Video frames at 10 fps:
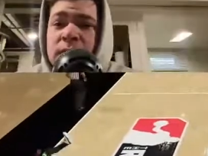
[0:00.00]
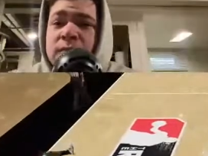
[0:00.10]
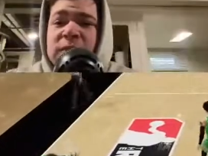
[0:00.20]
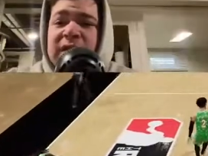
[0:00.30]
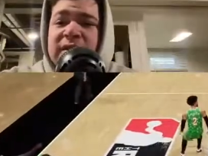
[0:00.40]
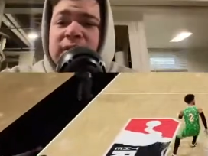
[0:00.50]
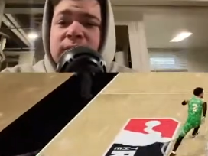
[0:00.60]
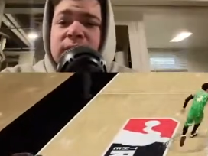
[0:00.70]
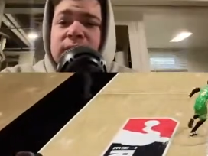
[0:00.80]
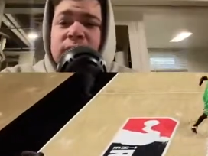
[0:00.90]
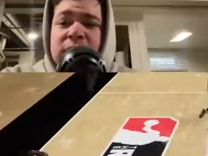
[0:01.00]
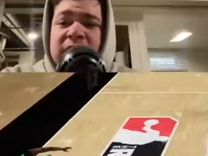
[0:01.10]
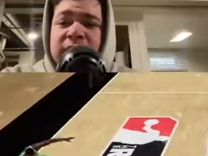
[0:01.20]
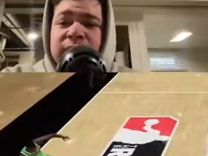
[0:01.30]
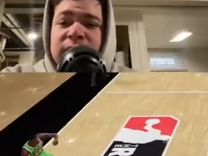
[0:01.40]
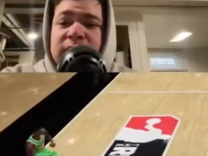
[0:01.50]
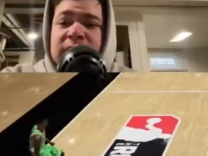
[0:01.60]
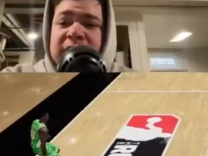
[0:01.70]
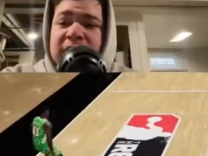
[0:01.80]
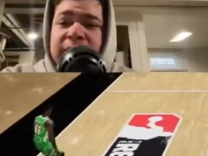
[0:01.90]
That's it. That's it